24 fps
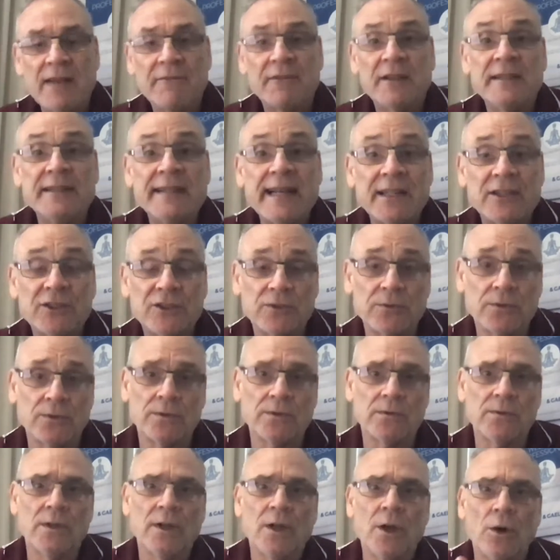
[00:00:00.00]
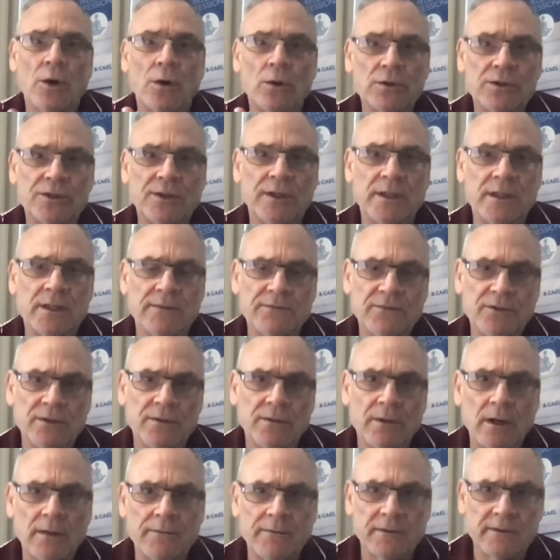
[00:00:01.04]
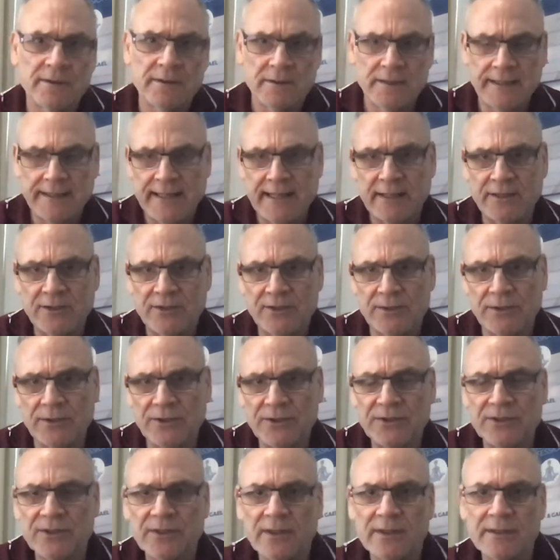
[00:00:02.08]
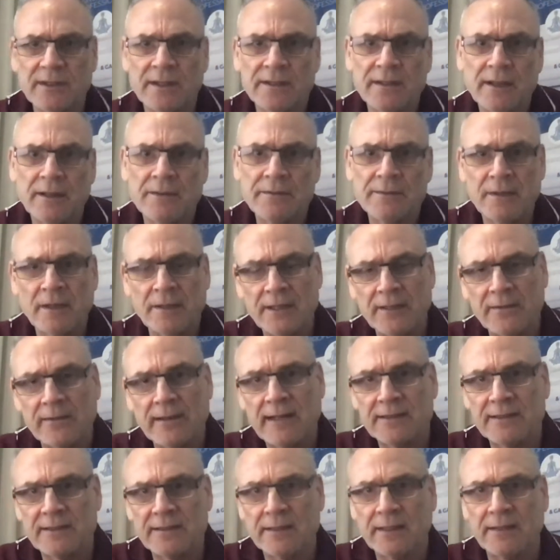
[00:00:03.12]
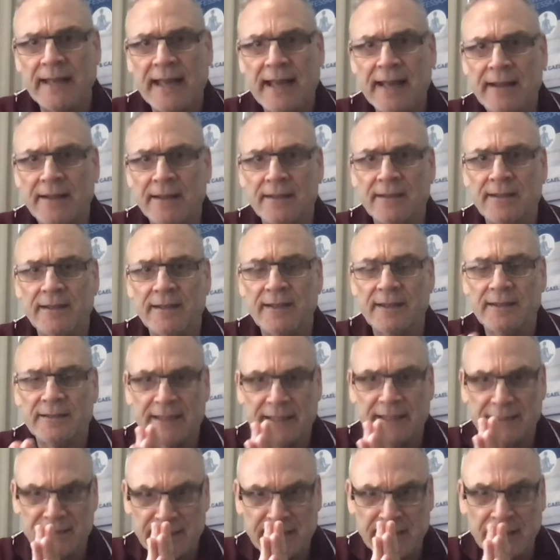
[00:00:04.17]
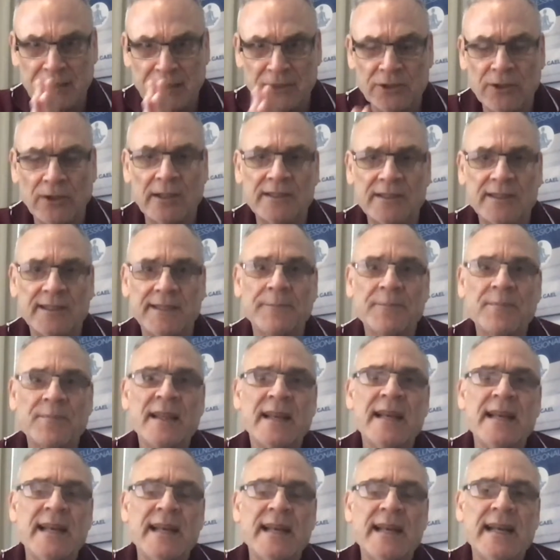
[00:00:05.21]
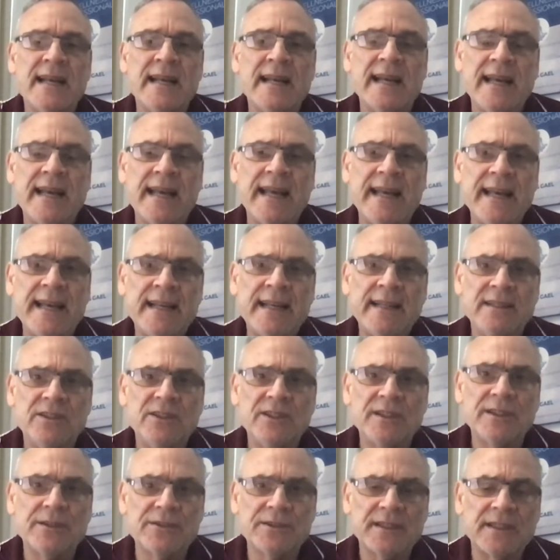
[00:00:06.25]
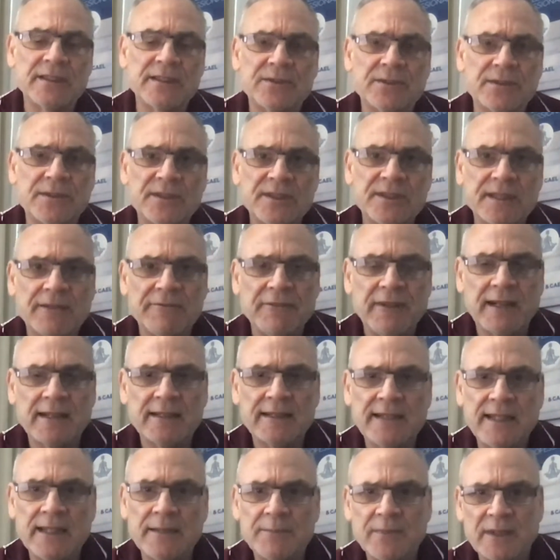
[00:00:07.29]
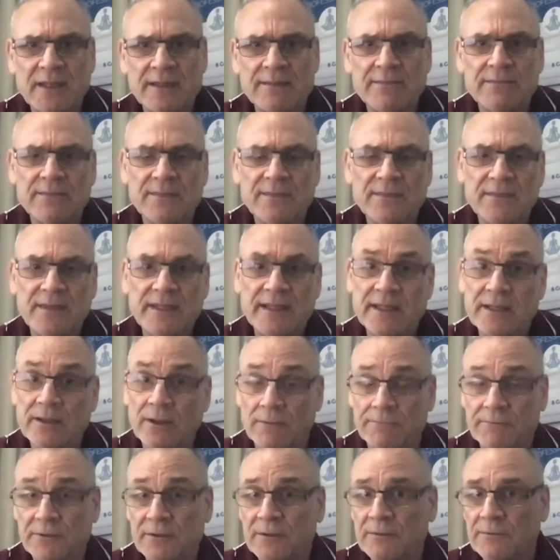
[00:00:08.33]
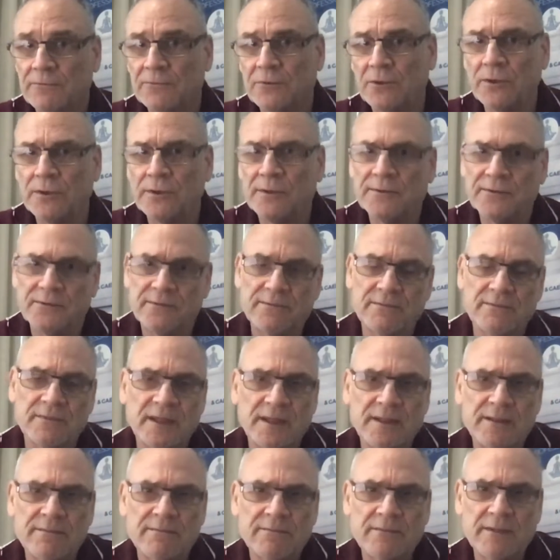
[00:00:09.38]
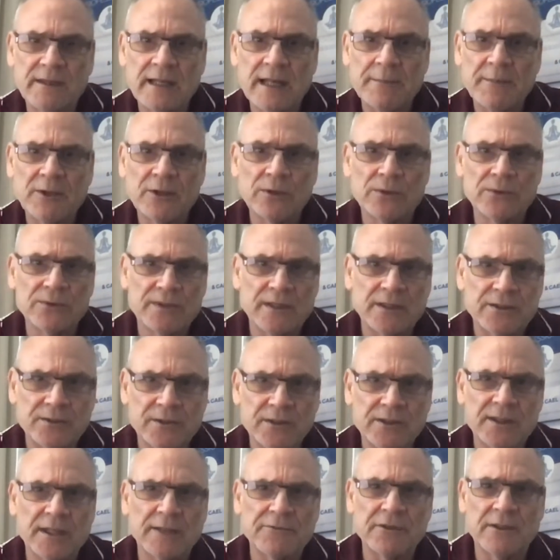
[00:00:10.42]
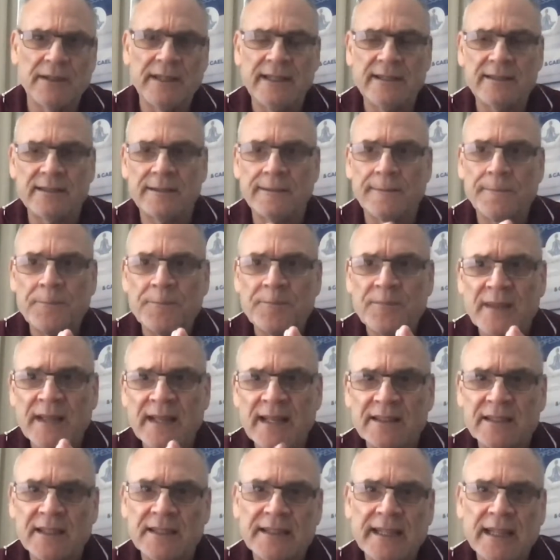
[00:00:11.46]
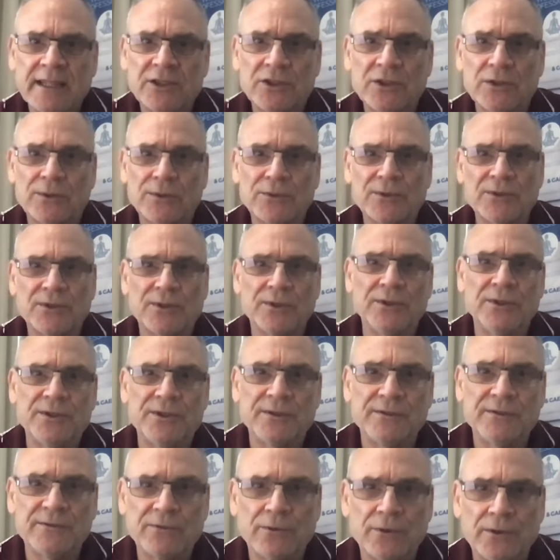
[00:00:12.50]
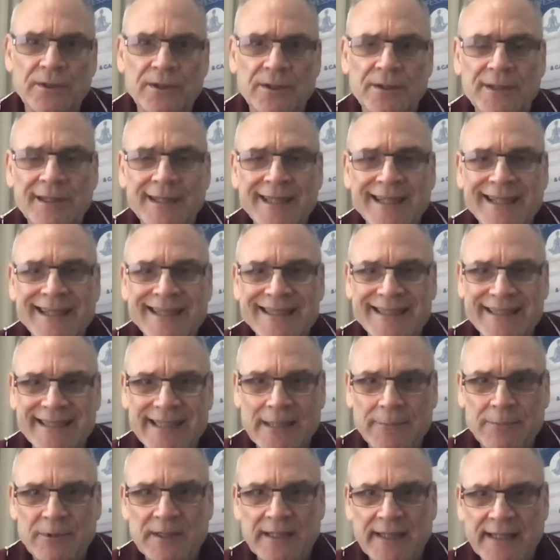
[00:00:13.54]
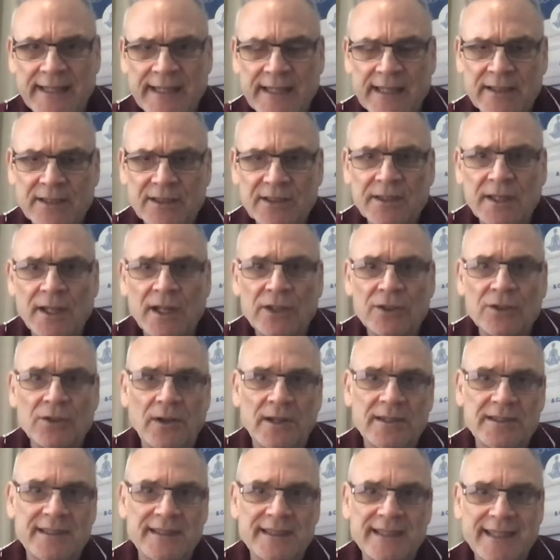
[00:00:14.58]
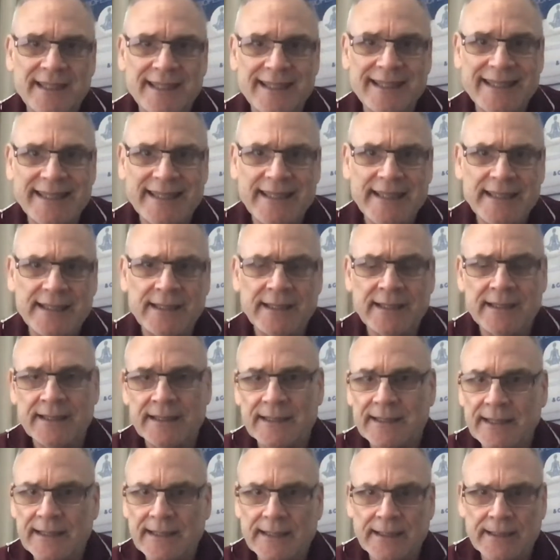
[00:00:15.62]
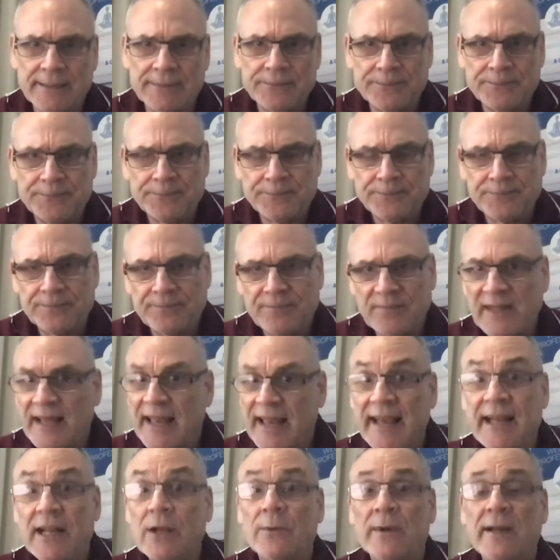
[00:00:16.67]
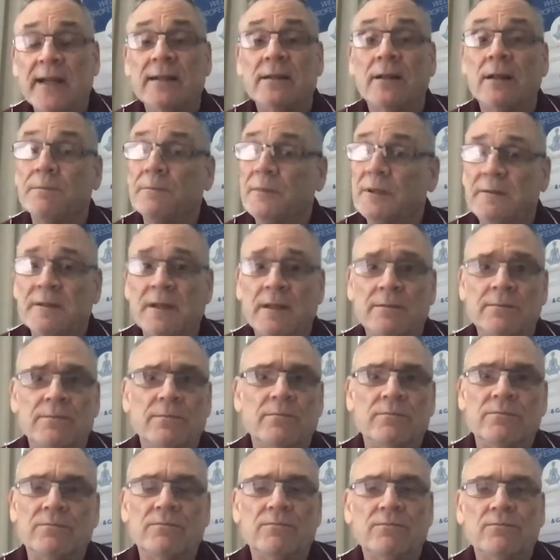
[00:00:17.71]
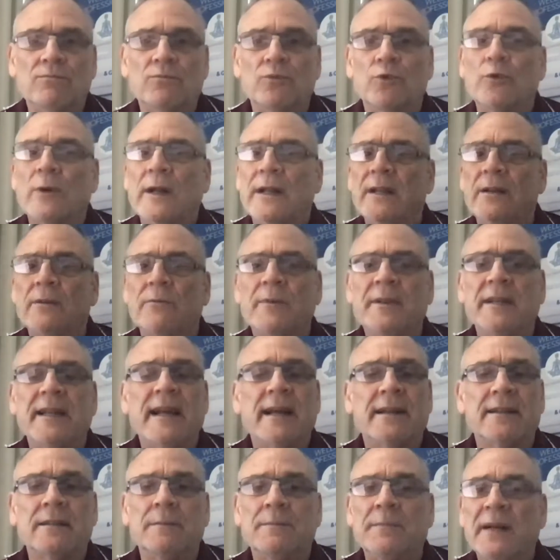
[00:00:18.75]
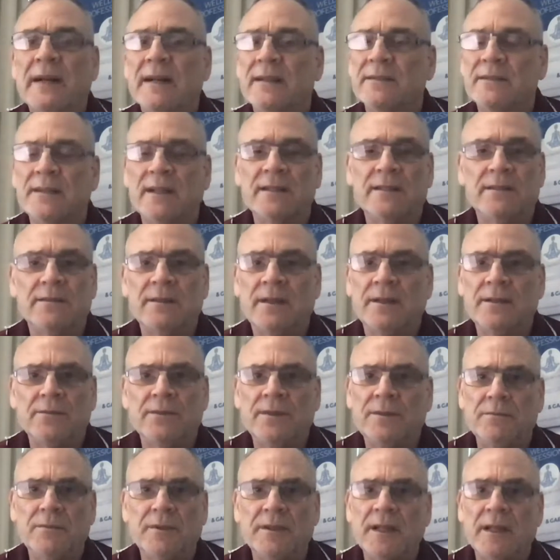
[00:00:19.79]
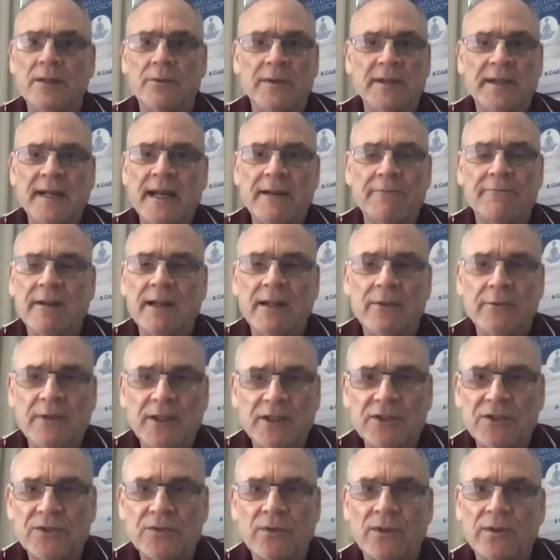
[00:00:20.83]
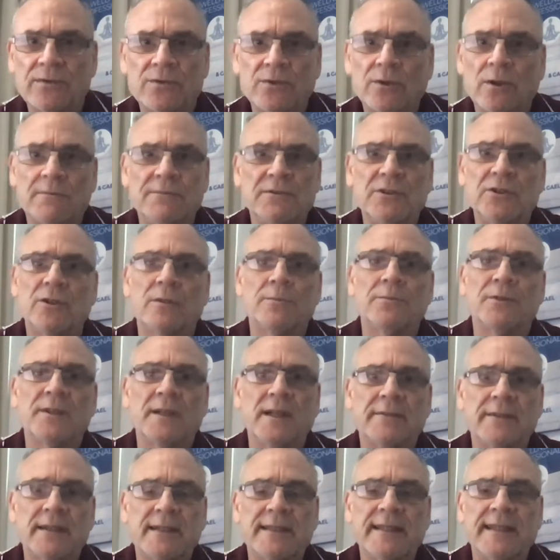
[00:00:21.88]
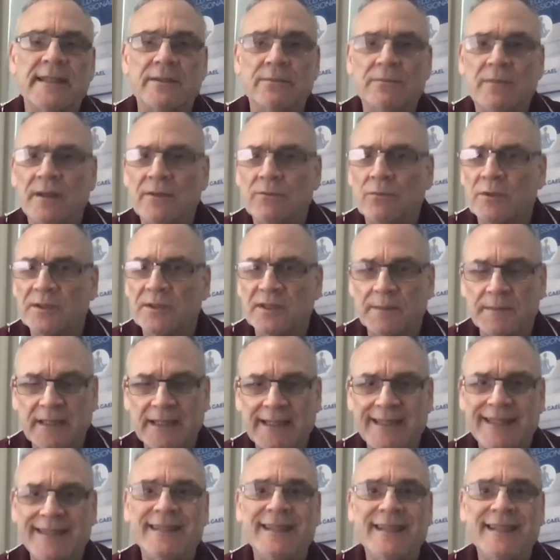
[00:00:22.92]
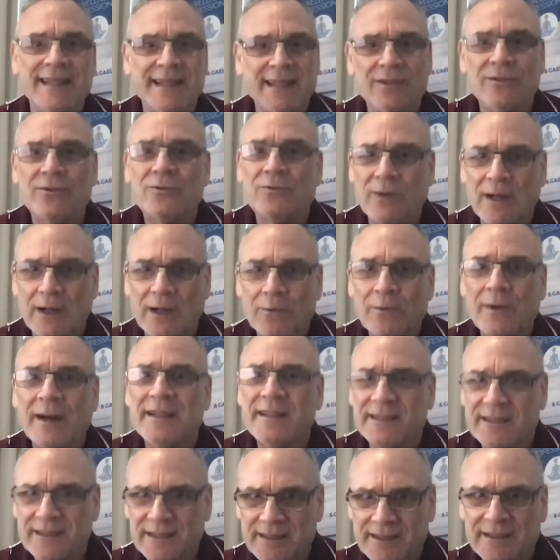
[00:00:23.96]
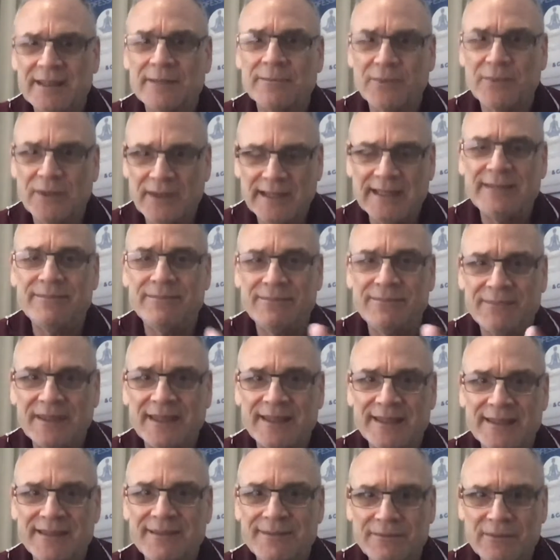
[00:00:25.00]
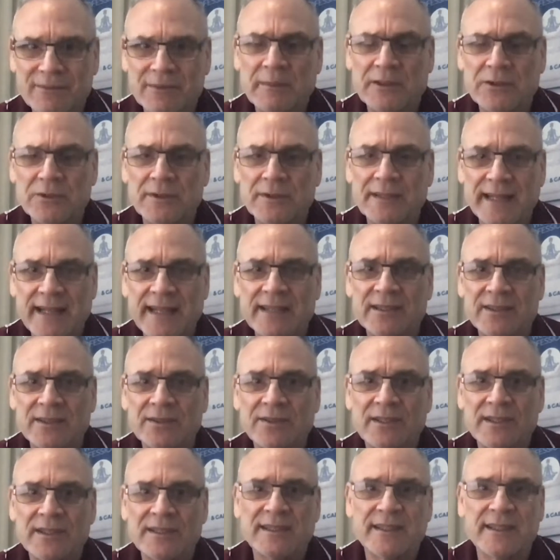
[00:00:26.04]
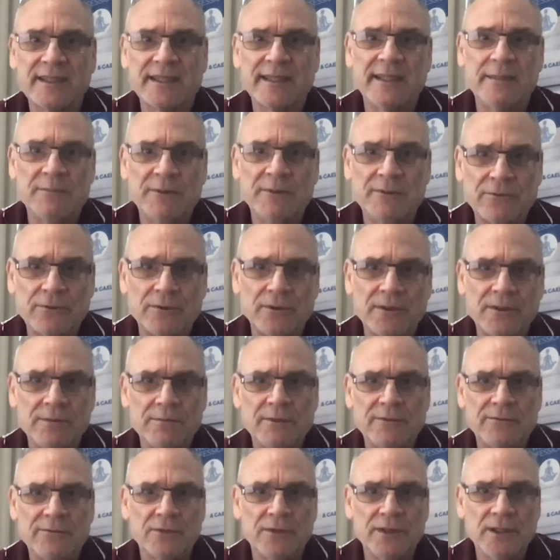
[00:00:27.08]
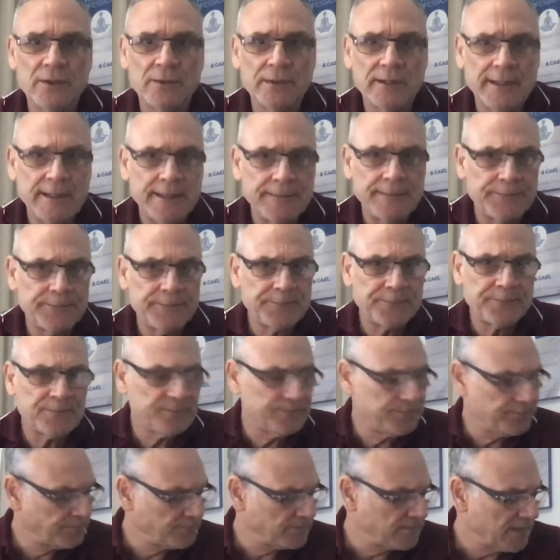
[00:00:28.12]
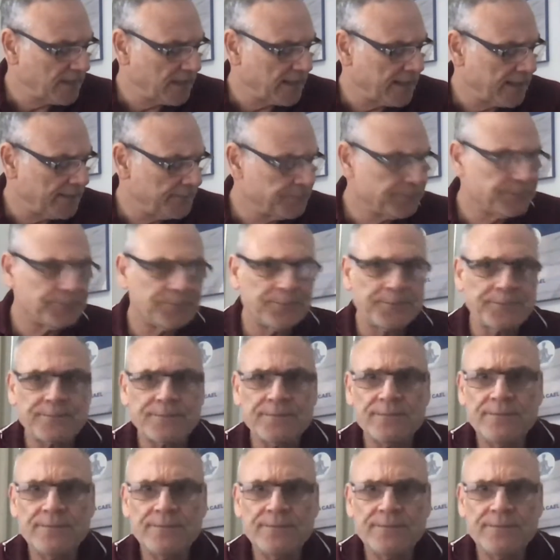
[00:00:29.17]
have a natural alternative to over-the-counter solutions. Like I know, know there are no sanitizing hand gels and that sort of stuff out there, but they're often full of you know, chemicals and that sort of stuff. So here's a here's a natural solution for you to keep your hands nice and clean um, anywhere. Like you know, great when you're out and about. You know, you, you, know, you go to a cafe, restaurant, coffee shop, whatever, and you, and you want something to eat. Great way just to simply you know, make sure your hands are nice and clean before you before you eat. Um,